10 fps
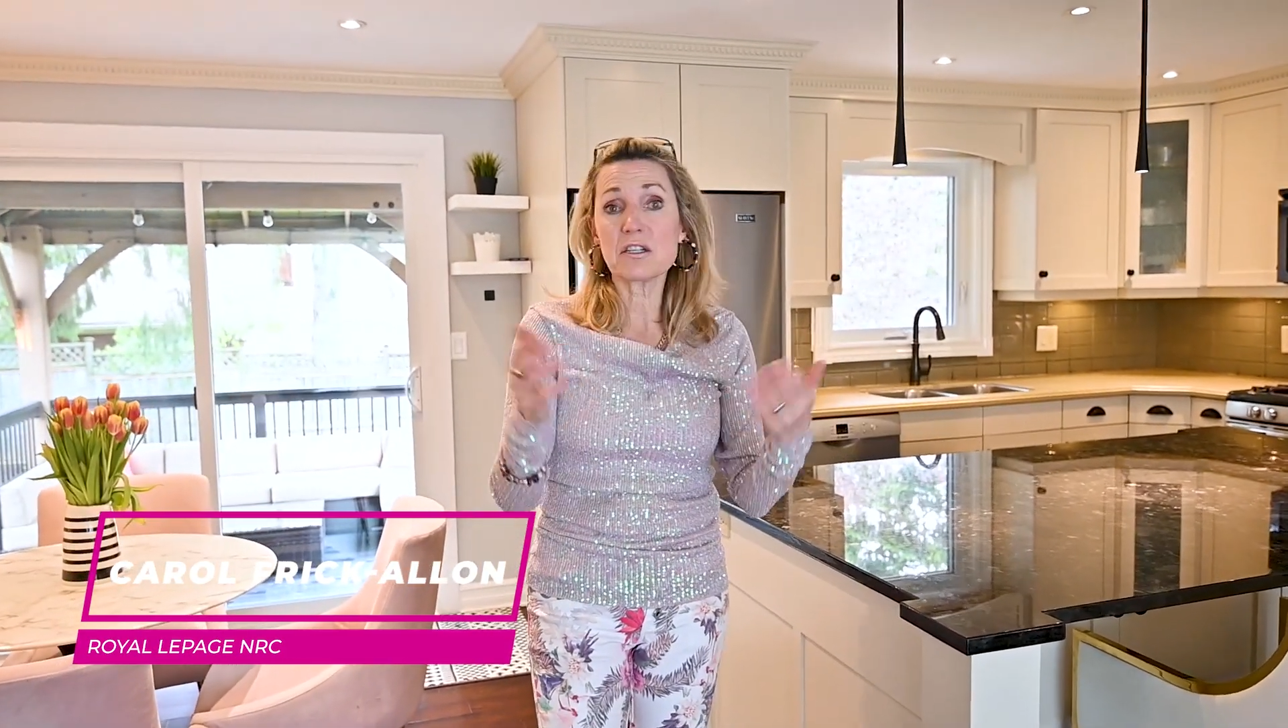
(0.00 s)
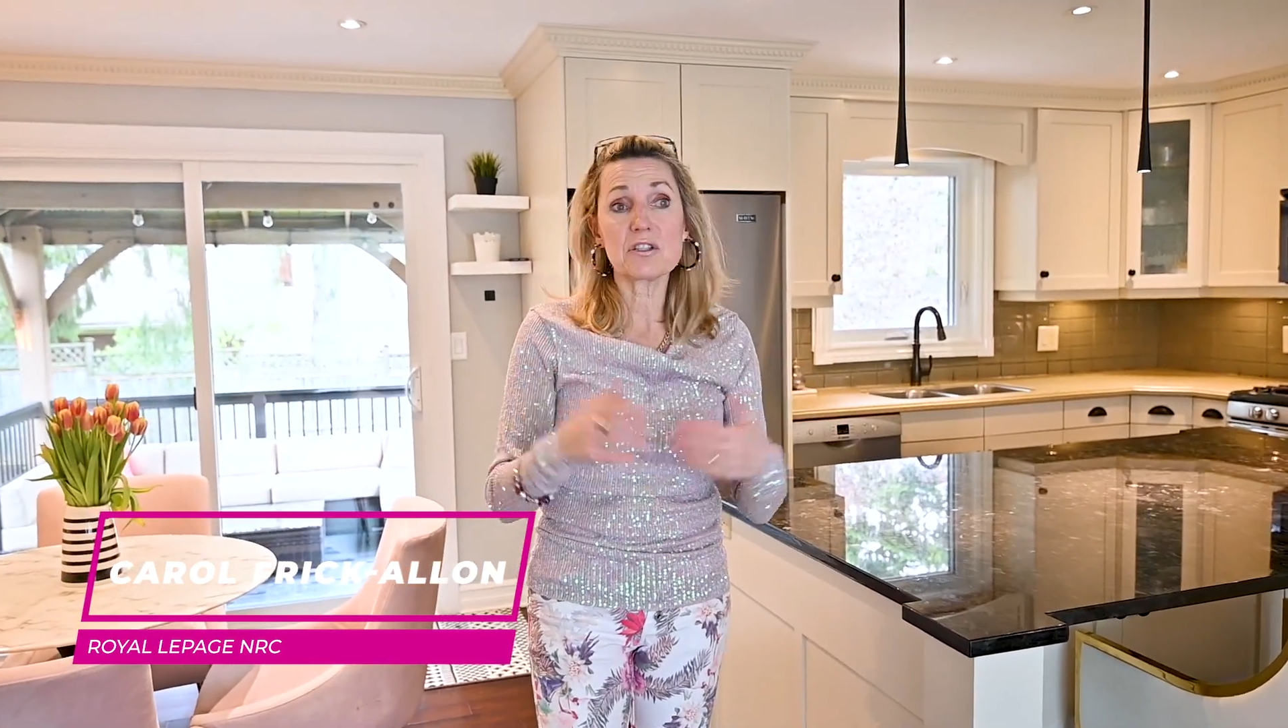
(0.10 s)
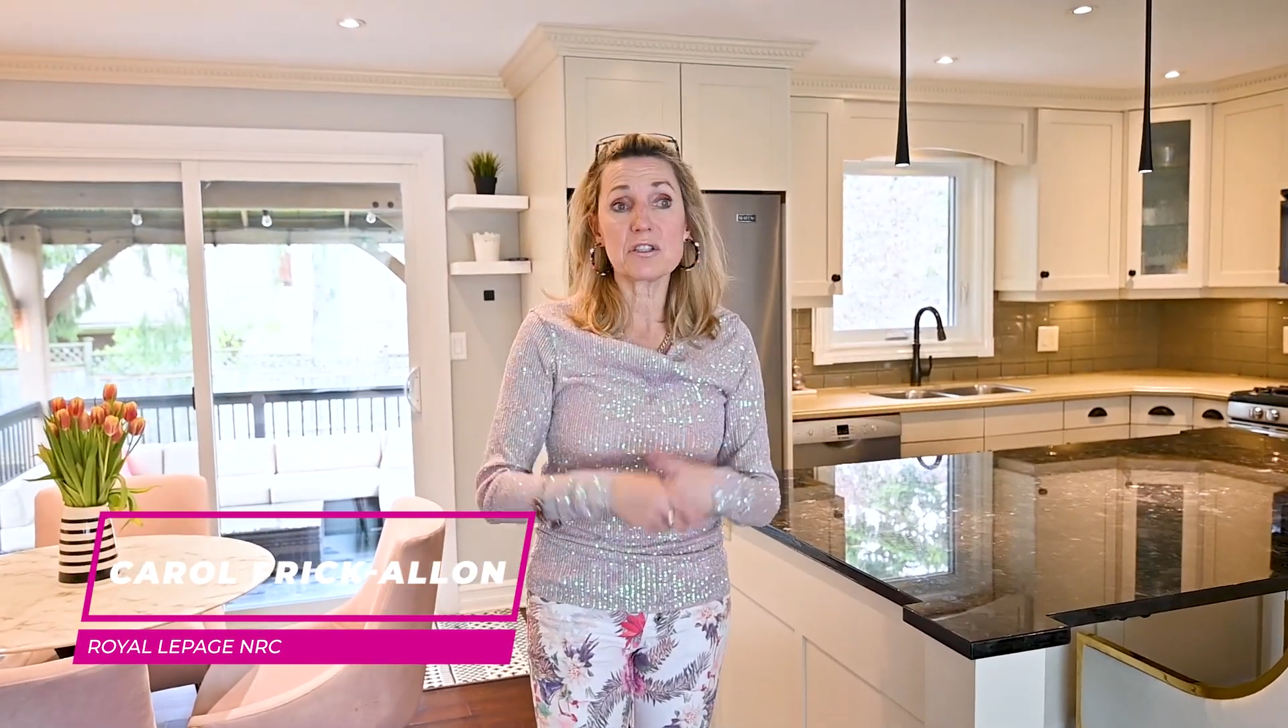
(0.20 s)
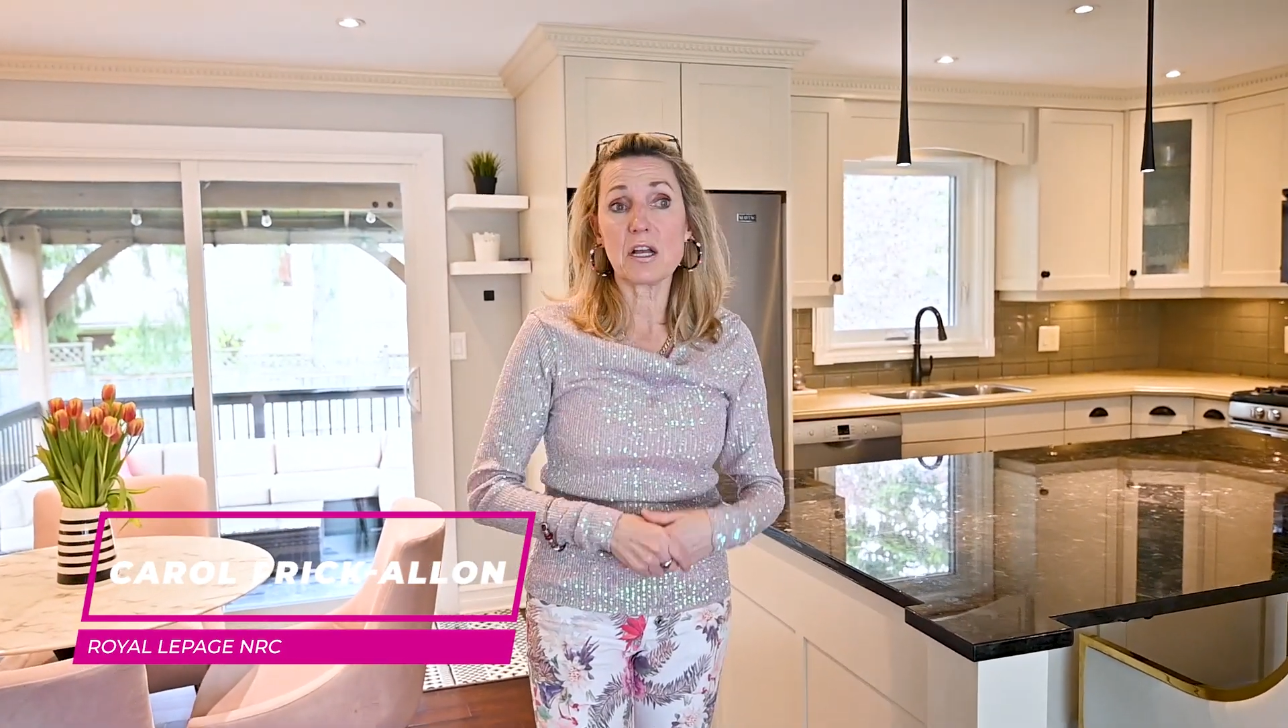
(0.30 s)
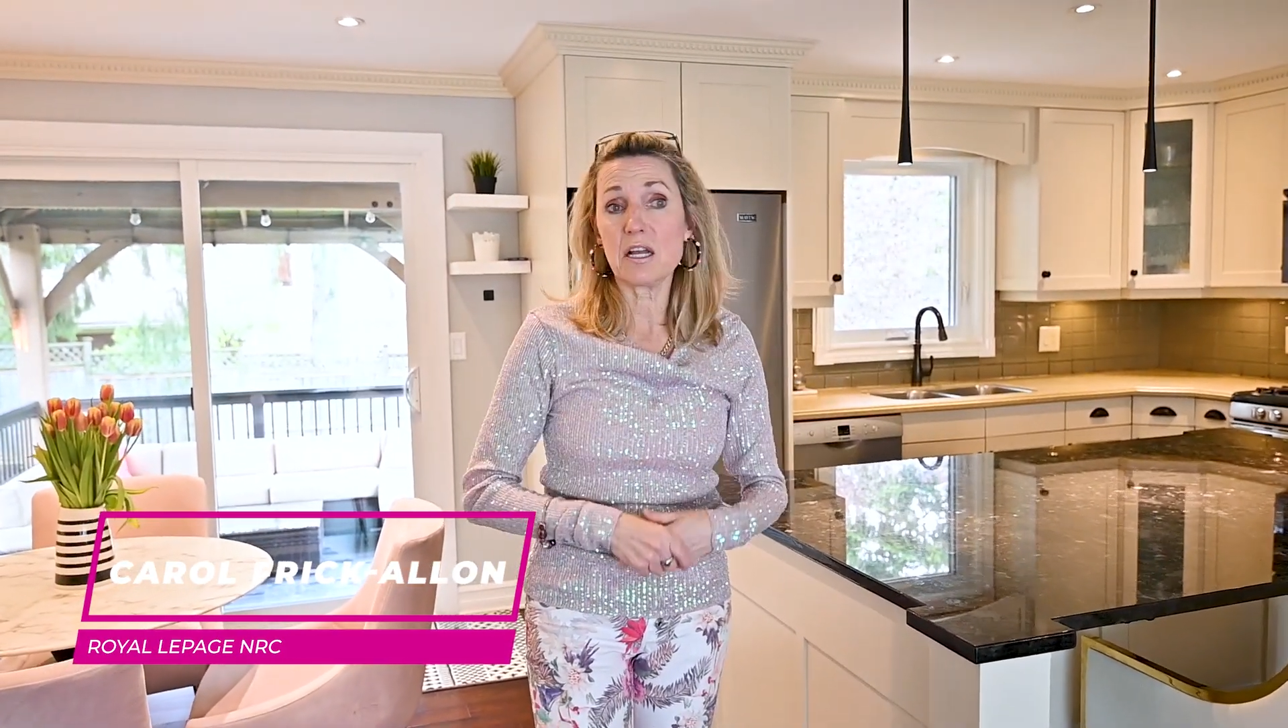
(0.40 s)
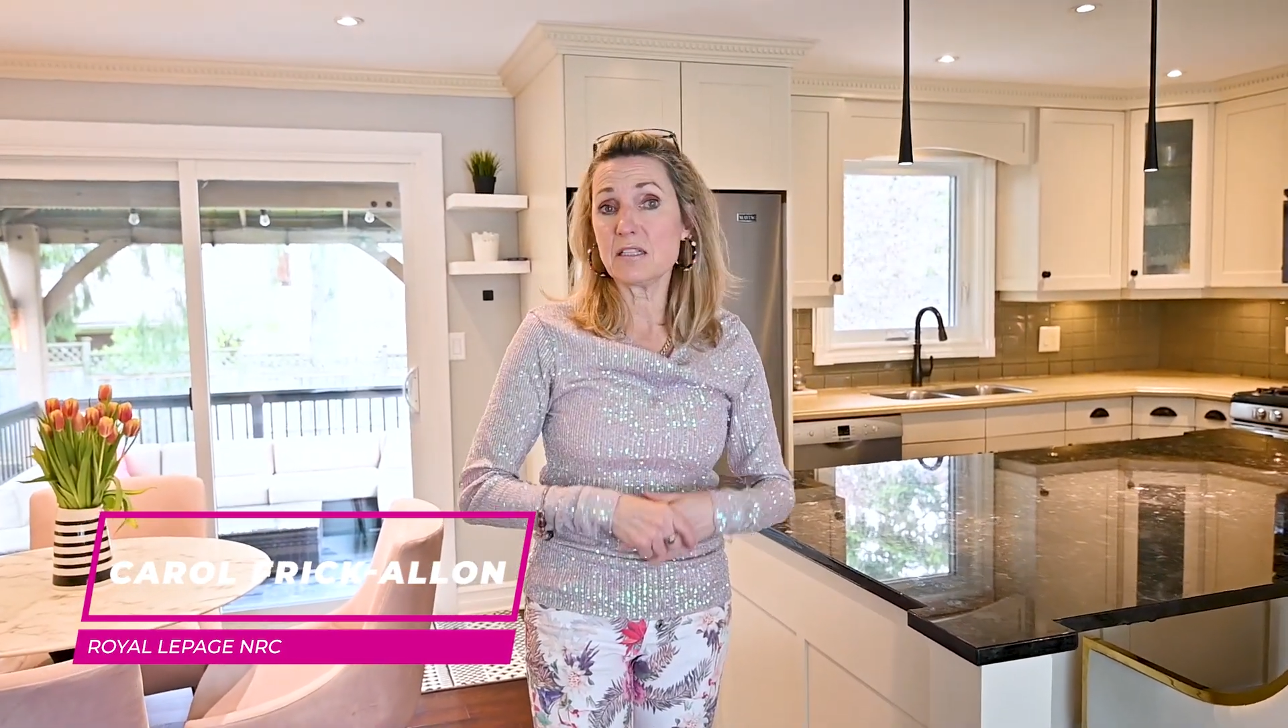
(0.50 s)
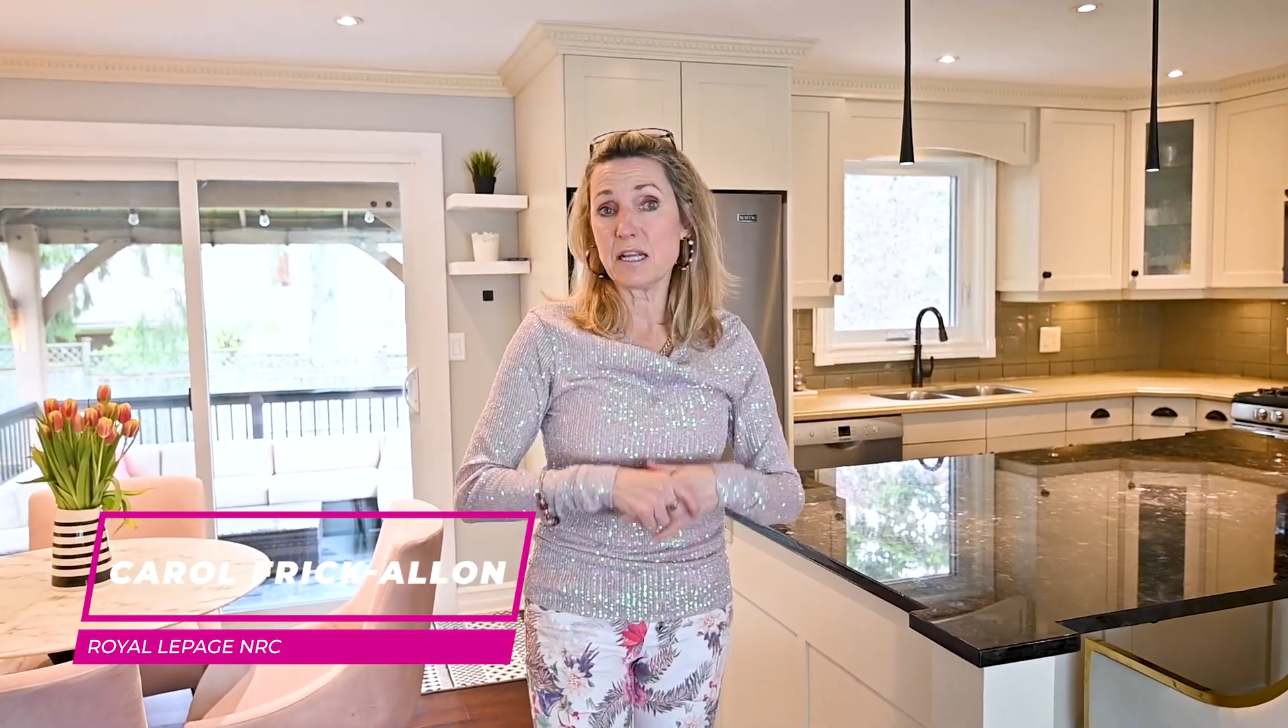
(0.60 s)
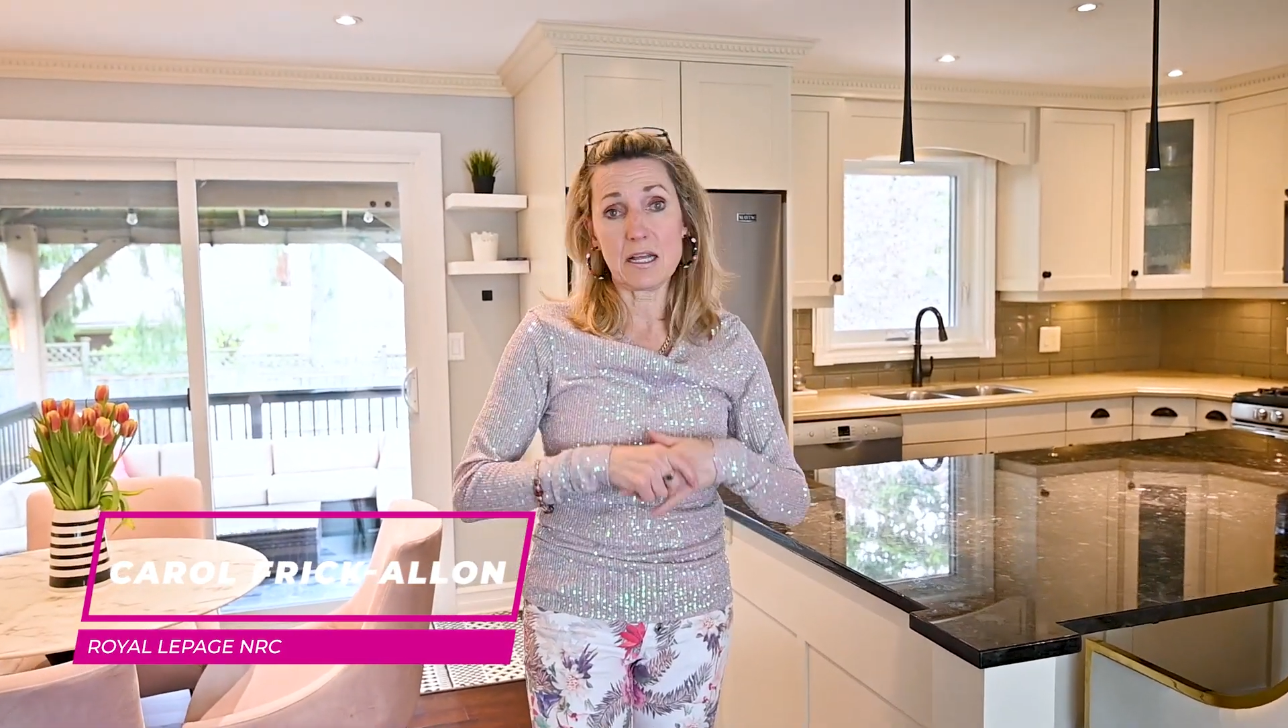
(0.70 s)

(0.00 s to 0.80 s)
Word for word: exercise